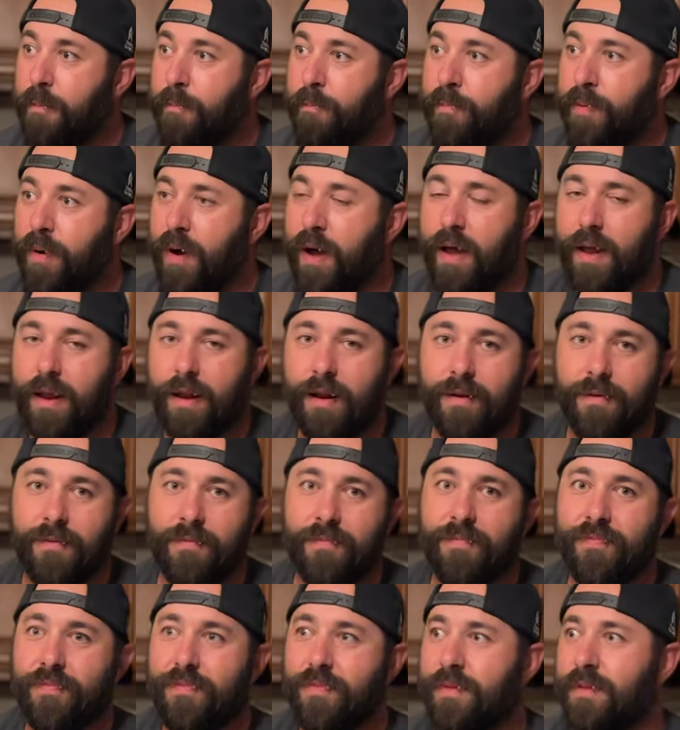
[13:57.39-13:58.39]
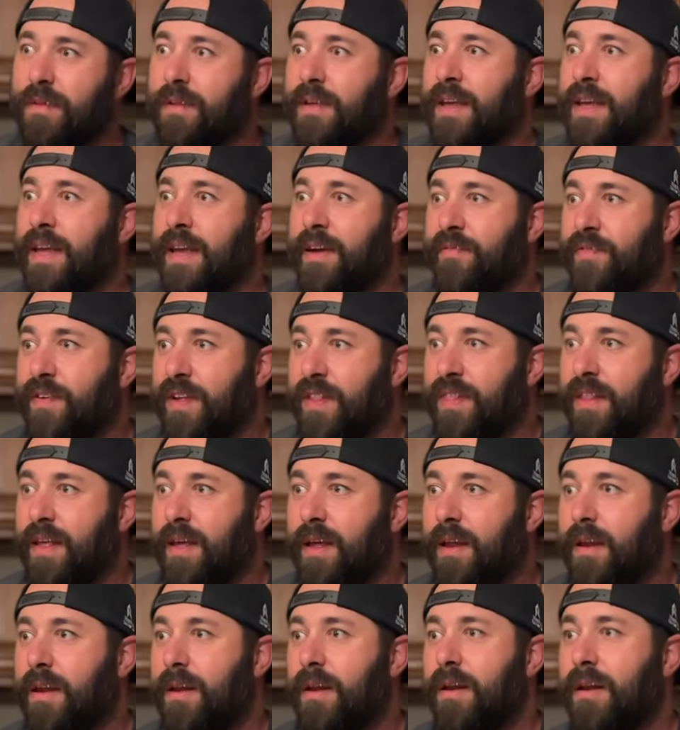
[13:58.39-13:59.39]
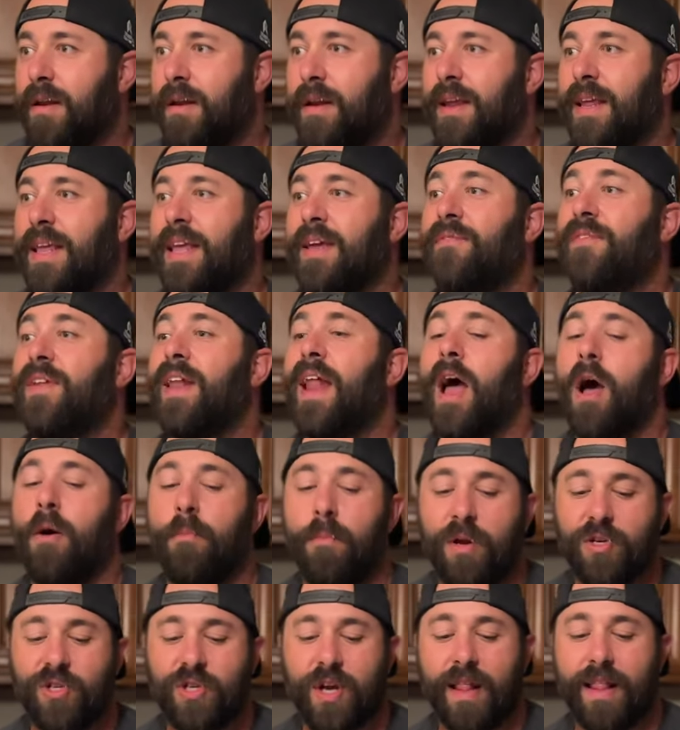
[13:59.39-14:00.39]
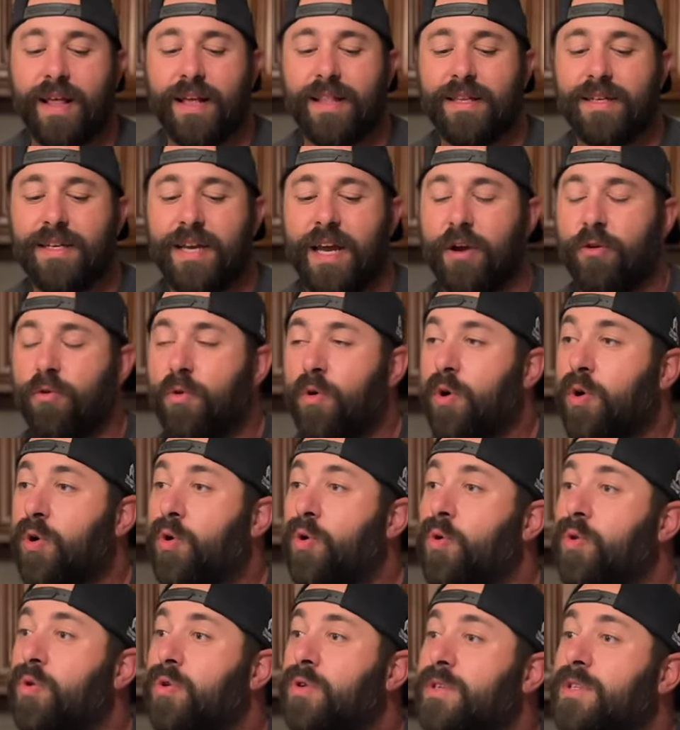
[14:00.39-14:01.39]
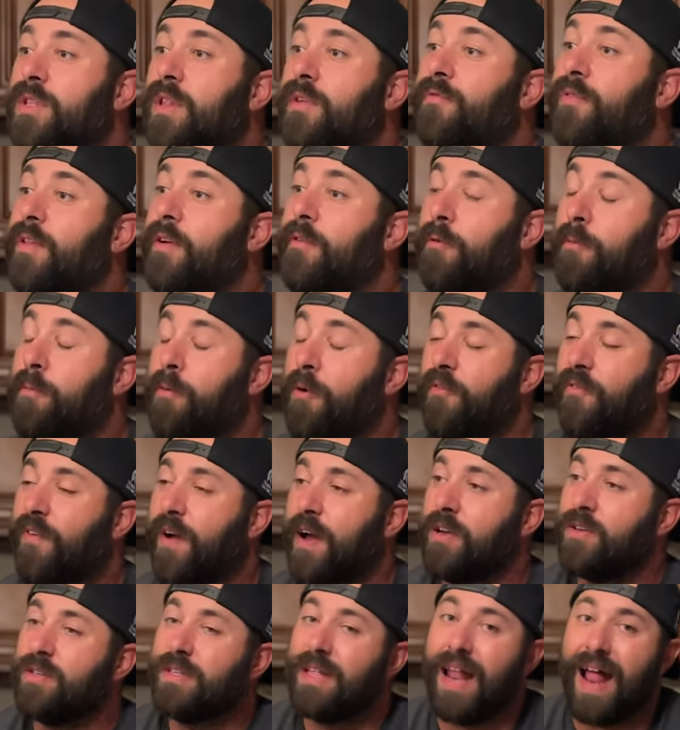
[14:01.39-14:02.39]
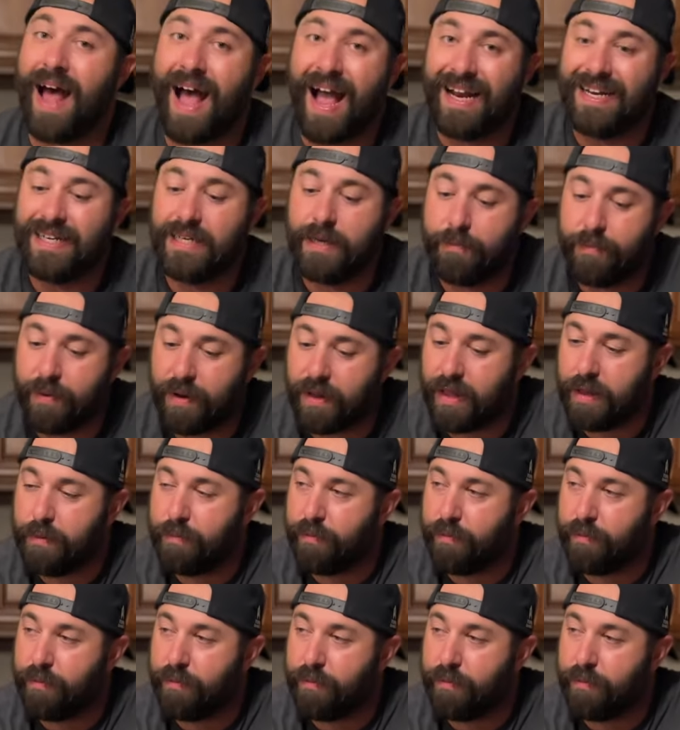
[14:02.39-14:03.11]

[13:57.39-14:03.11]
but, the, given that, that given one, how much I like the Tangaroa coolers and the flavor profiles that I typically